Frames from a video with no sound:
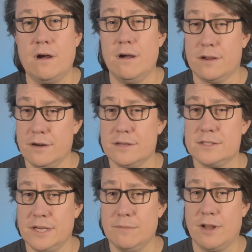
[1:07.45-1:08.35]
are going to
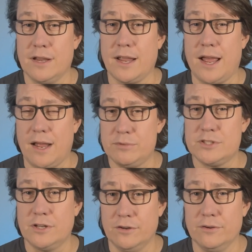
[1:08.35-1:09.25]
seem like
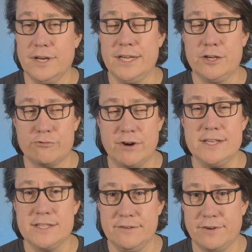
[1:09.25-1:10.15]
absolutely
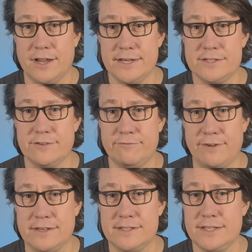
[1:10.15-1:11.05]
crazy flights of
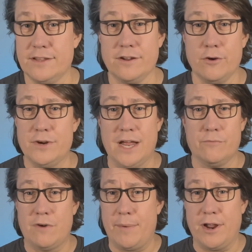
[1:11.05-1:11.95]
fancy that go
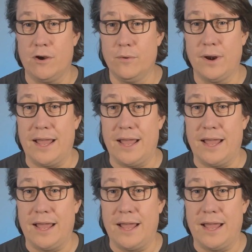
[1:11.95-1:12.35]
down rabbit hole